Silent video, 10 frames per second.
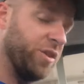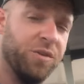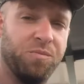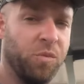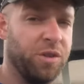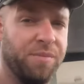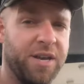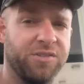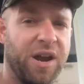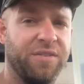with the with the
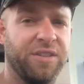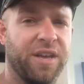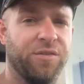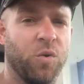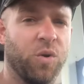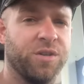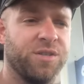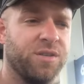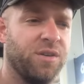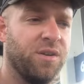bus driving thing, of
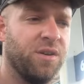course,